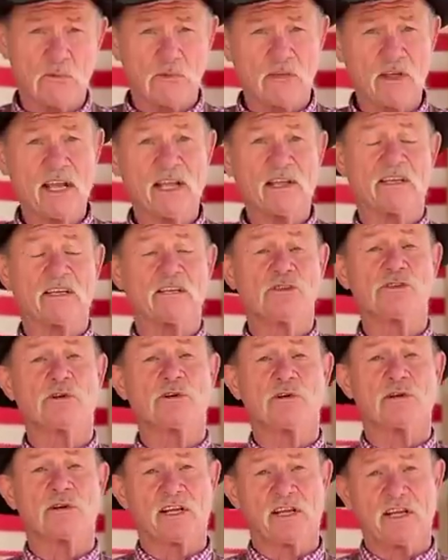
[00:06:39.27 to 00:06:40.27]
think that you're
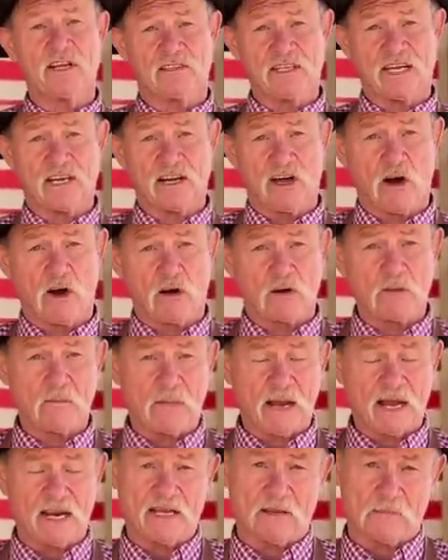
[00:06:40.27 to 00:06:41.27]
going to get that
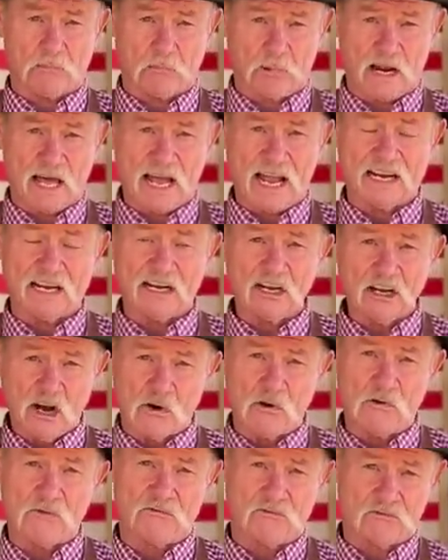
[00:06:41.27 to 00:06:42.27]
automatic black
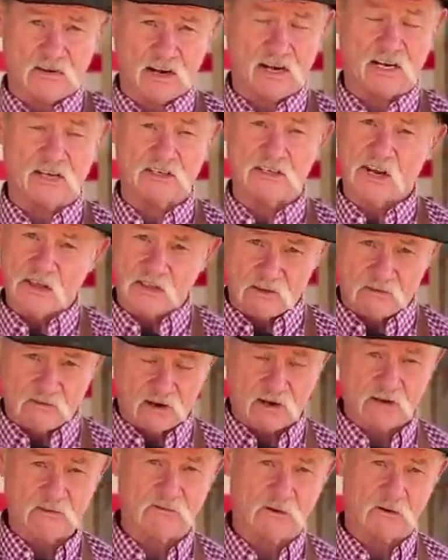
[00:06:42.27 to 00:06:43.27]
coat finish the
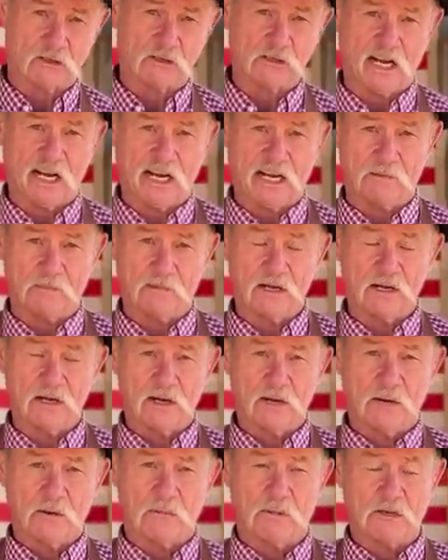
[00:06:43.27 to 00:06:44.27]
very first time.
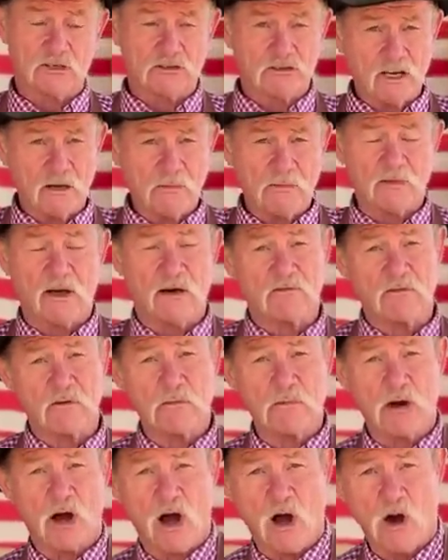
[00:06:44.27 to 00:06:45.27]
But some of
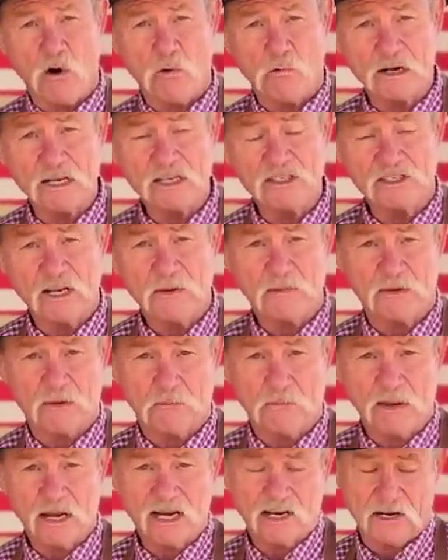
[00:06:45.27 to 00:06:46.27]
them always seem to
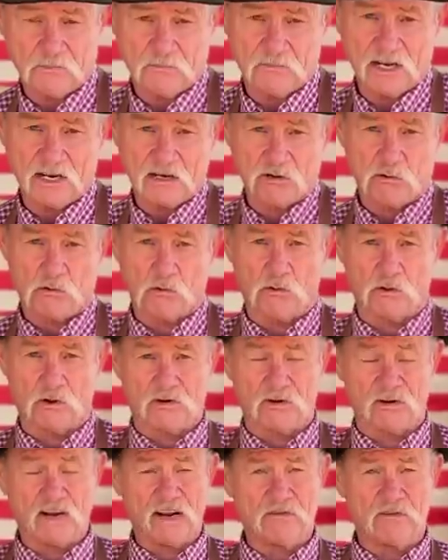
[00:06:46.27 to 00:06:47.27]
beat up that oil. They're
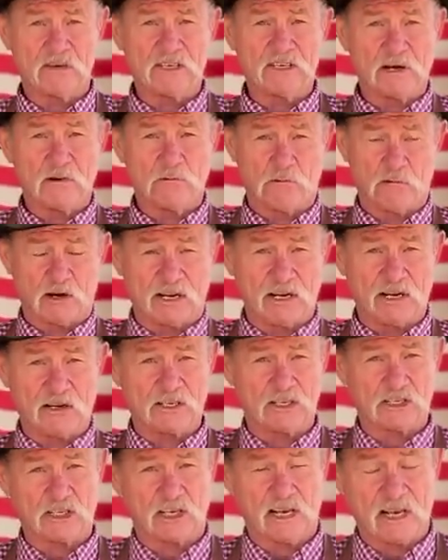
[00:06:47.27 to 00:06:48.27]
never really
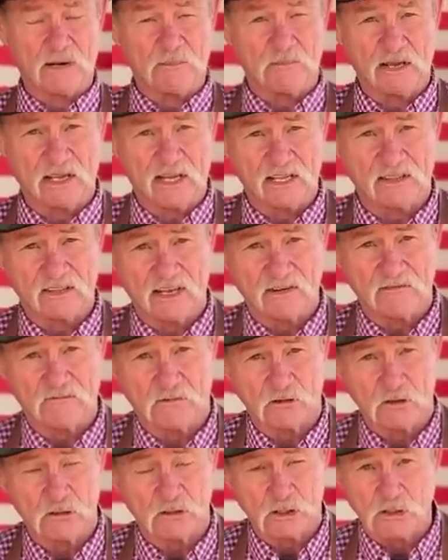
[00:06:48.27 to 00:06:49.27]
just letting me get that
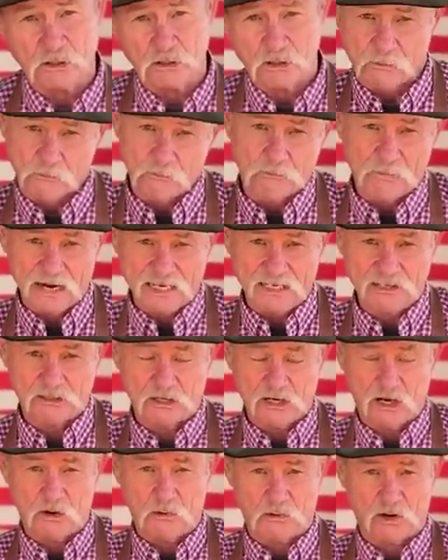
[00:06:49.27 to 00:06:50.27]
first good base
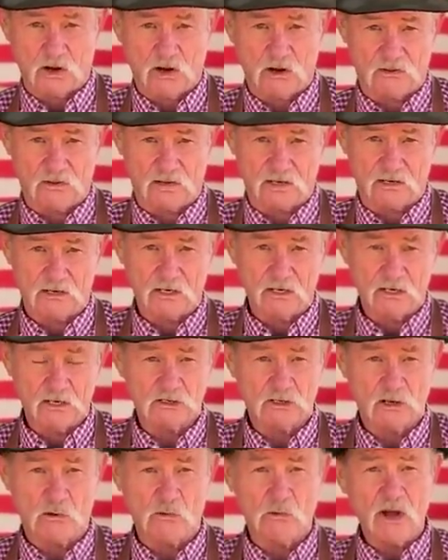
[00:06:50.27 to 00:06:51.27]
coat on there.
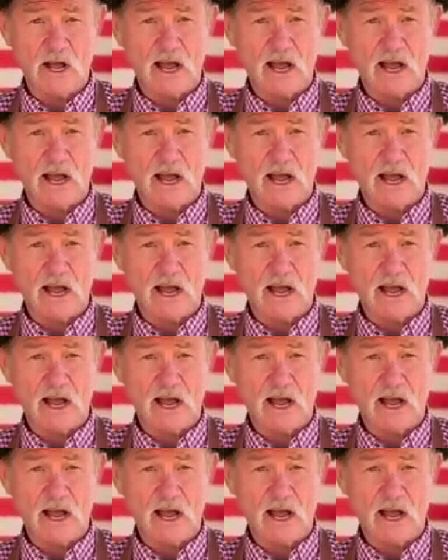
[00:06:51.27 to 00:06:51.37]
So